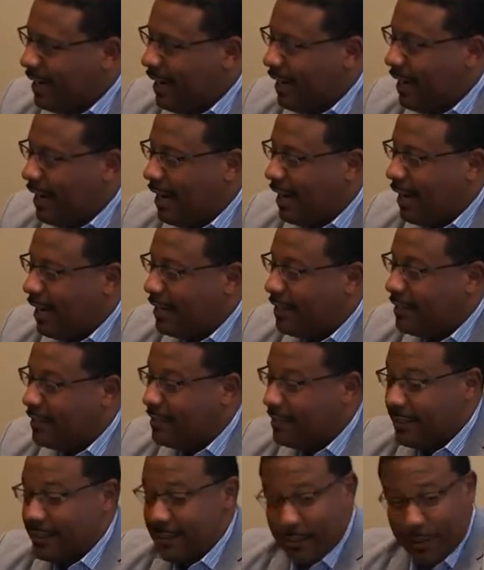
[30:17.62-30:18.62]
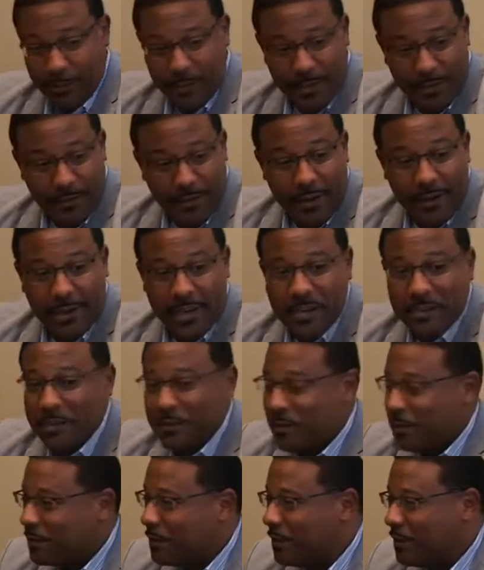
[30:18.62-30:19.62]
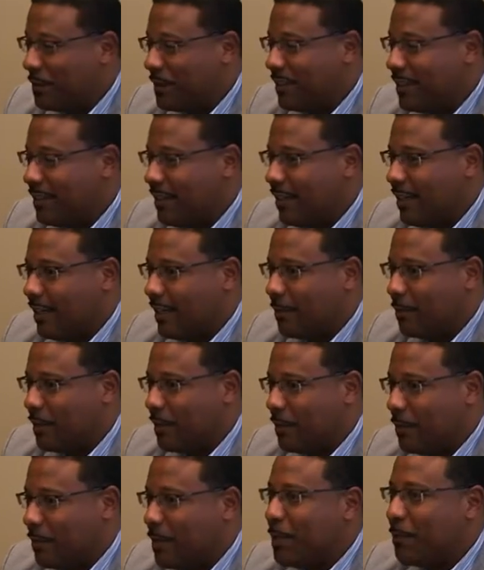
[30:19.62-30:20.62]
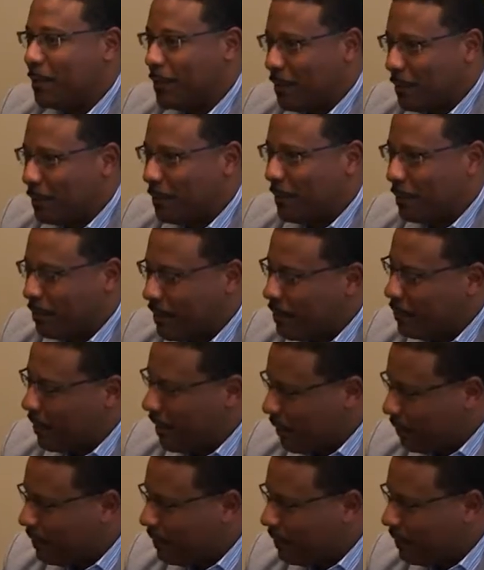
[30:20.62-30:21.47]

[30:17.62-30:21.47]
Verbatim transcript: Uh, she's going to be very integral to it, uh, but the people are going to be why I